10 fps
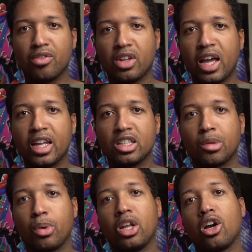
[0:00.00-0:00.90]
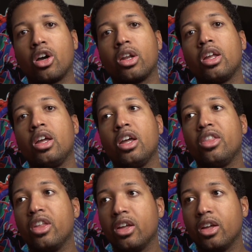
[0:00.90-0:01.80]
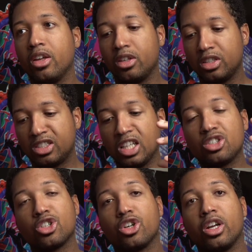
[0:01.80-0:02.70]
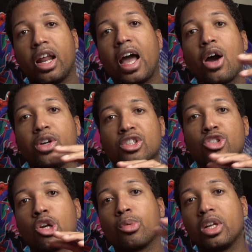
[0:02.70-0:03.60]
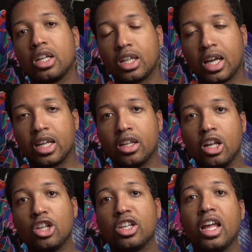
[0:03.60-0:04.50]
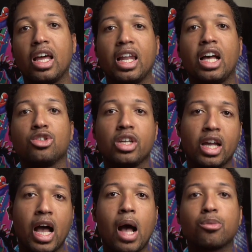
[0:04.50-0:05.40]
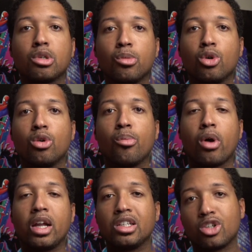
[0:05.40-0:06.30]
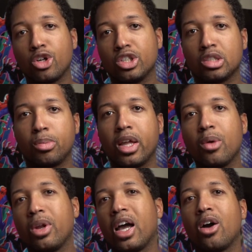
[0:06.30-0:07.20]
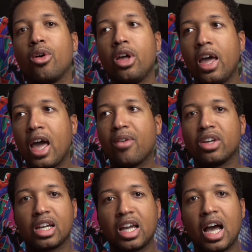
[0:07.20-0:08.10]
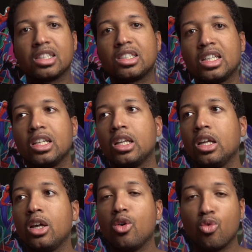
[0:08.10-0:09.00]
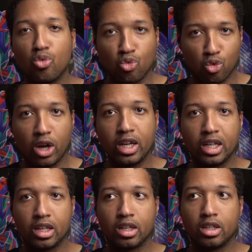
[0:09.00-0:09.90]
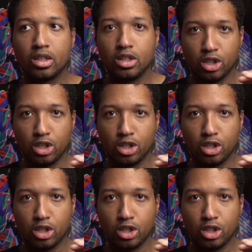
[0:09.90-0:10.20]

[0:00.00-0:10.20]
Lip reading: of light depending on the sensor and how it's interpreting light. So that allows you to get optimal brightness on your display without having a constant running,